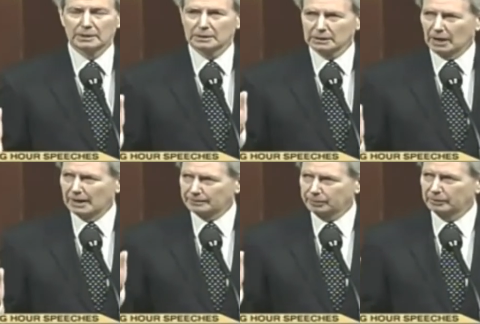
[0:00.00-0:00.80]

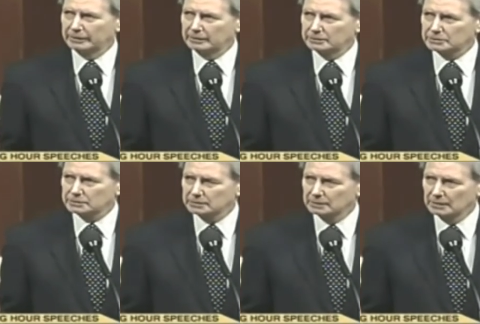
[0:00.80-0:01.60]
God,
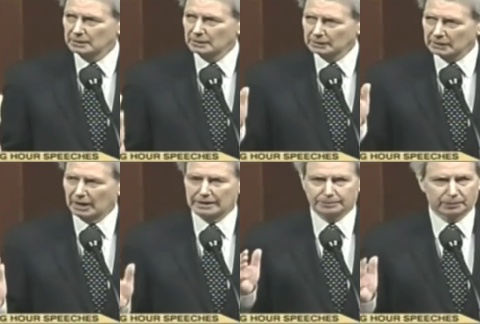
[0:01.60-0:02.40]
please,
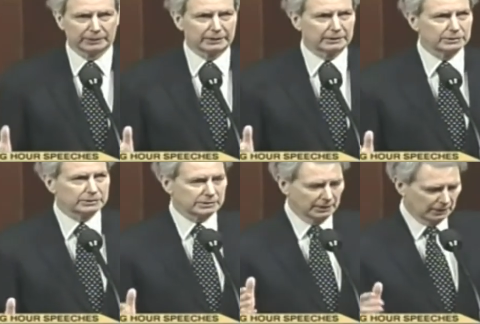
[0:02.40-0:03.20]
God,
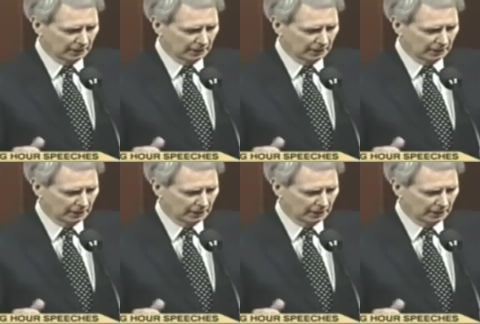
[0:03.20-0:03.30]
please,